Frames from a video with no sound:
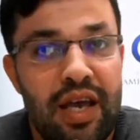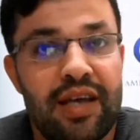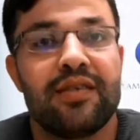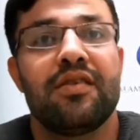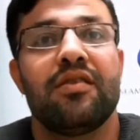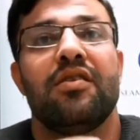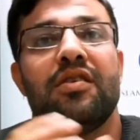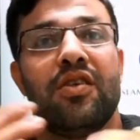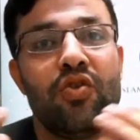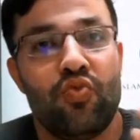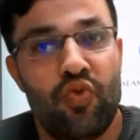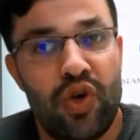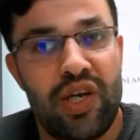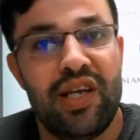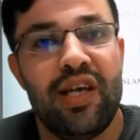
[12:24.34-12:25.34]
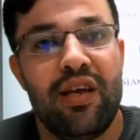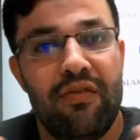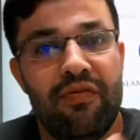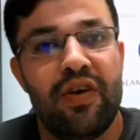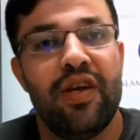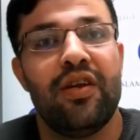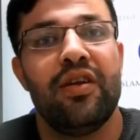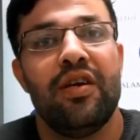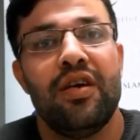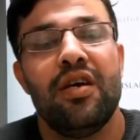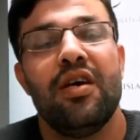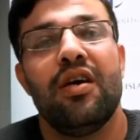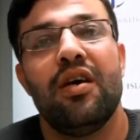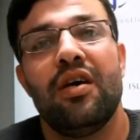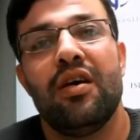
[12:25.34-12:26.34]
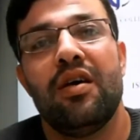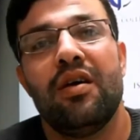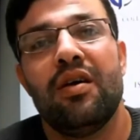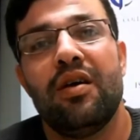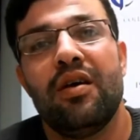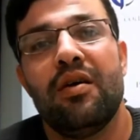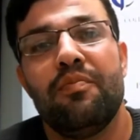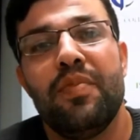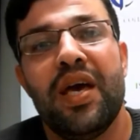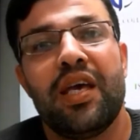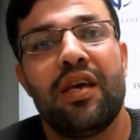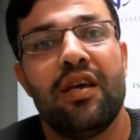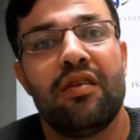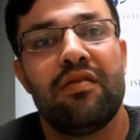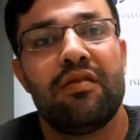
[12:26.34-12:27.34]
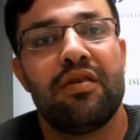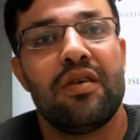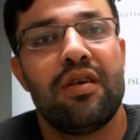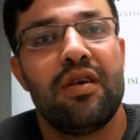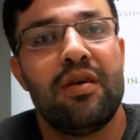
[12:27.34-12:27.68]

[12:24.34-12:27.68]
Yes, this will even make it